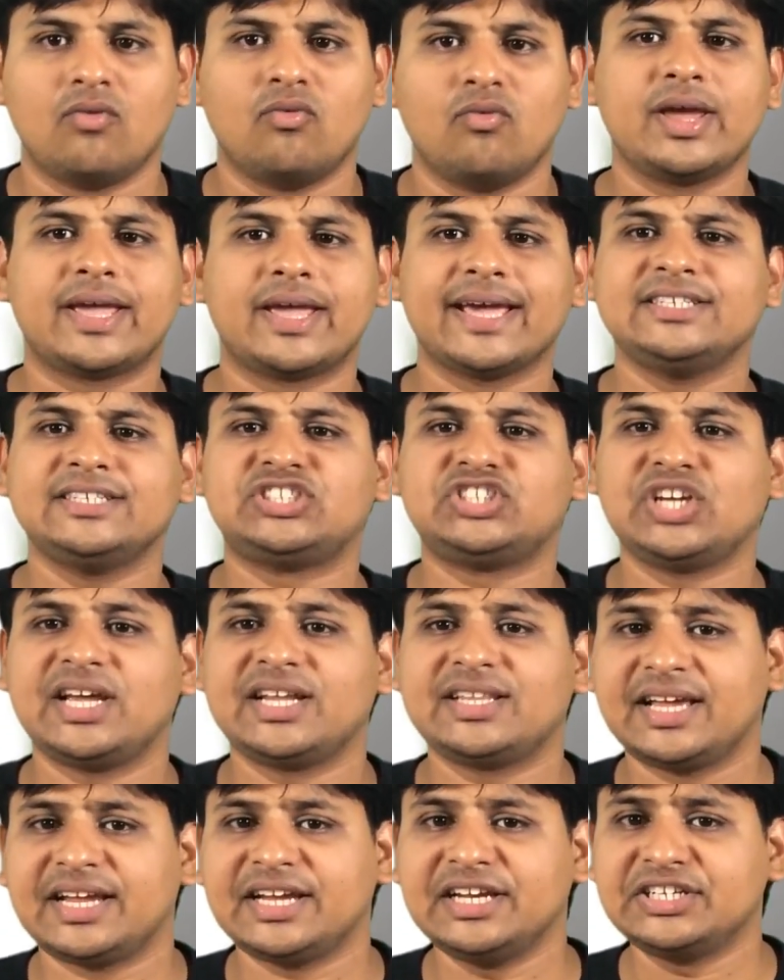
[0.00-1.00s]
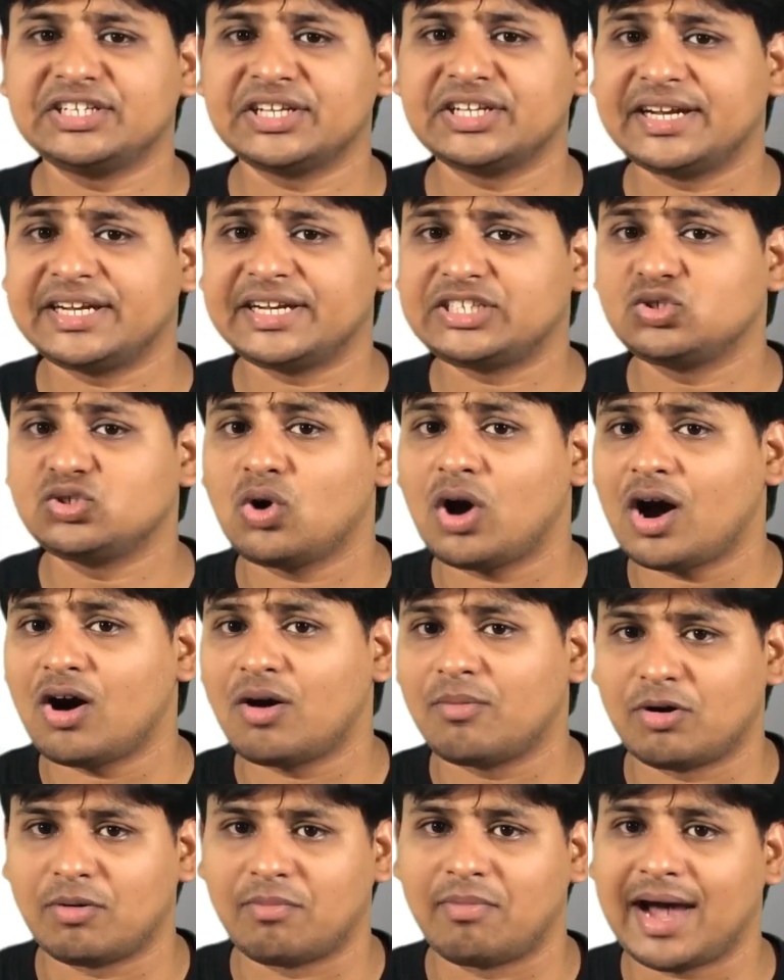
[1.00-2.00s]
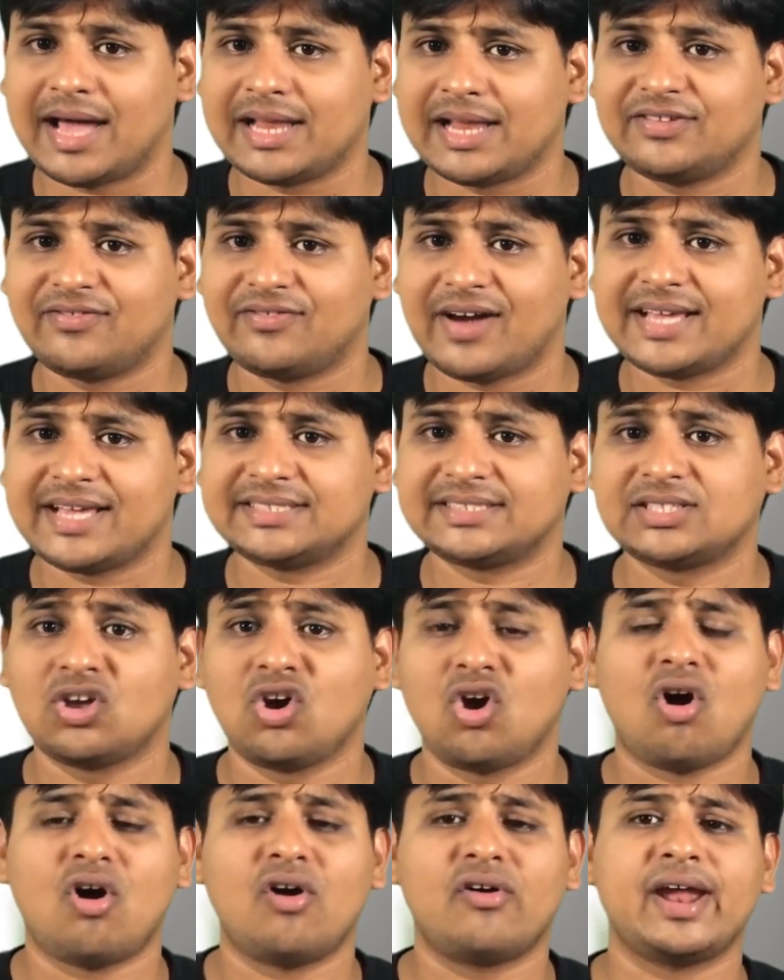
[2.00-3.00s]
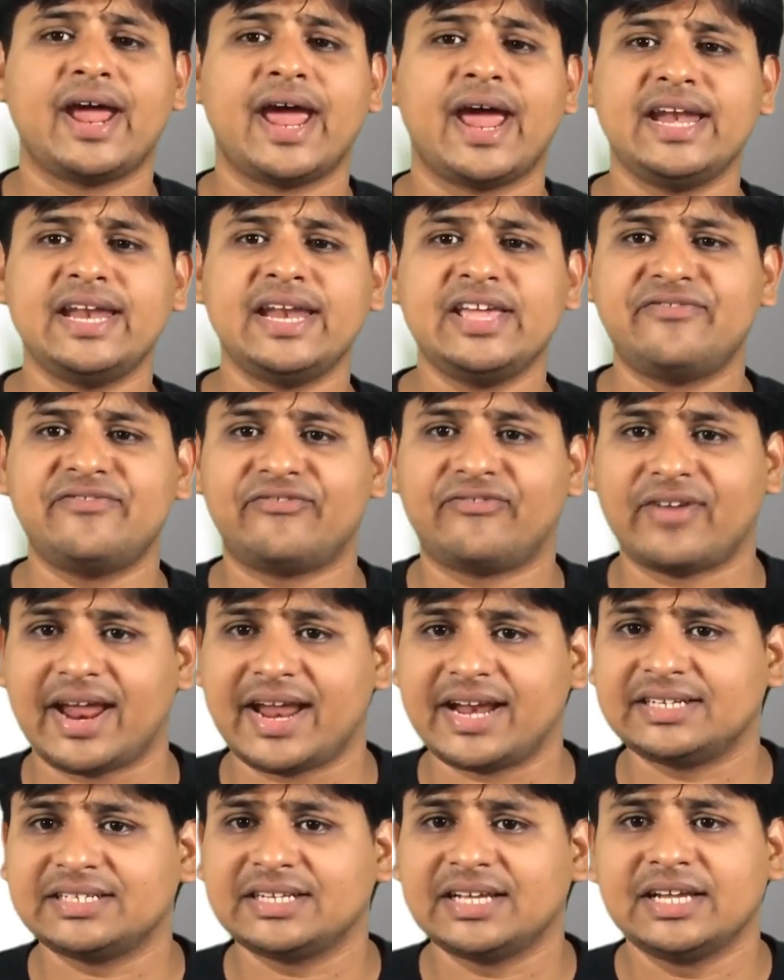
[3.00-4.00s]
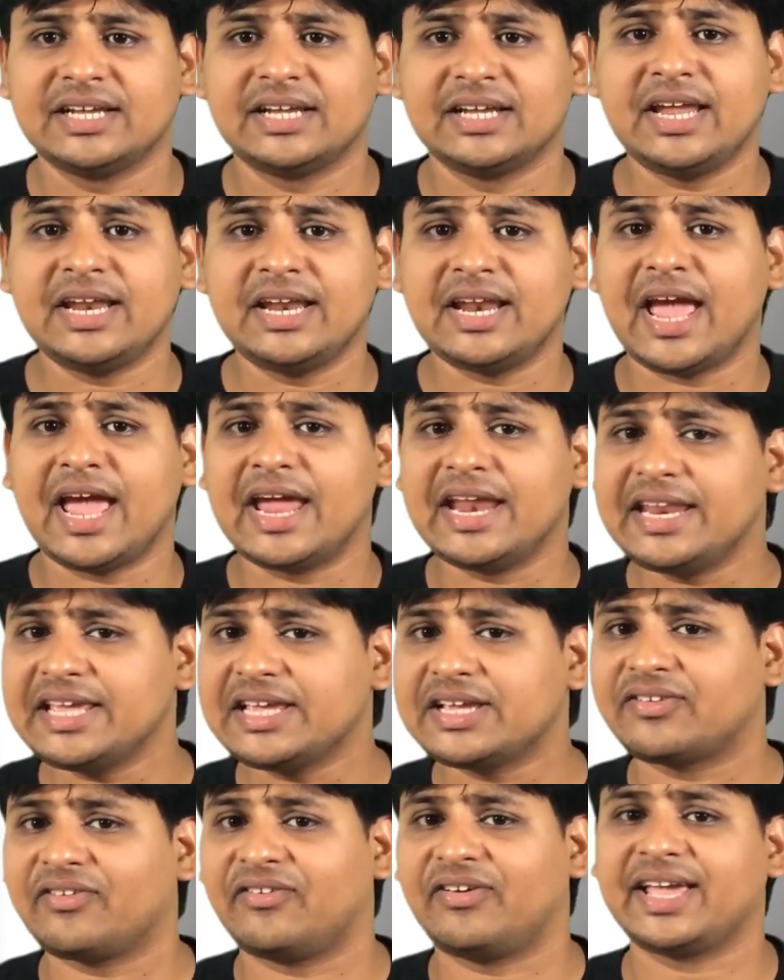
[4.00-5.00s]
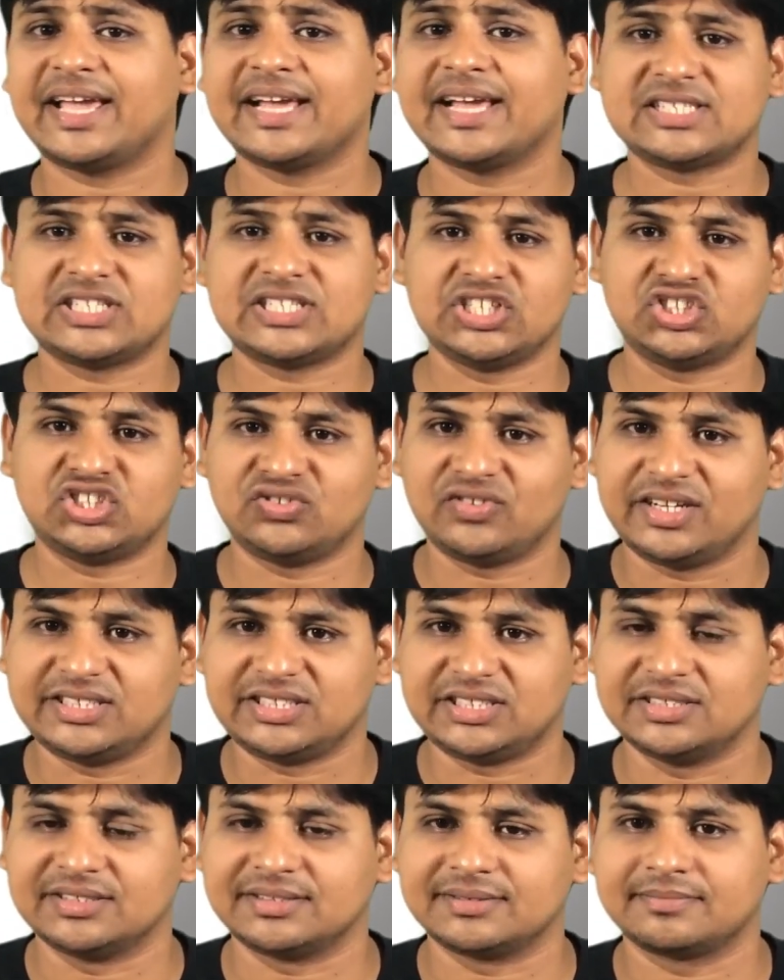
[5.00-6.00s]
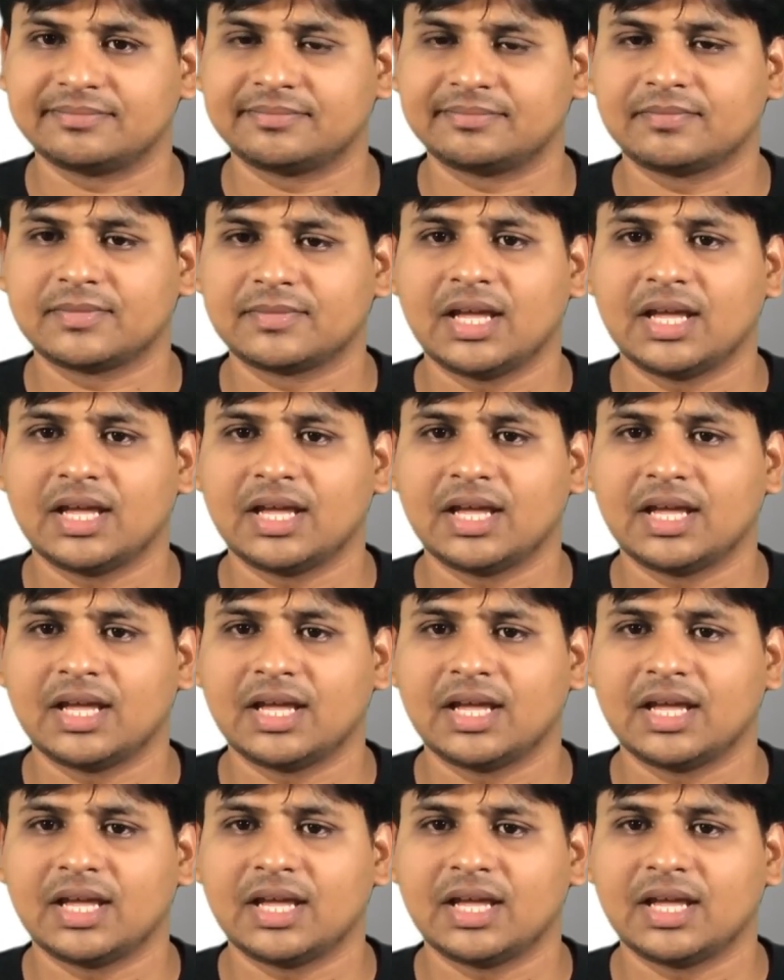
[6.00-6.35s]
We can share the internet to our mobile device or any friend in any critical situation.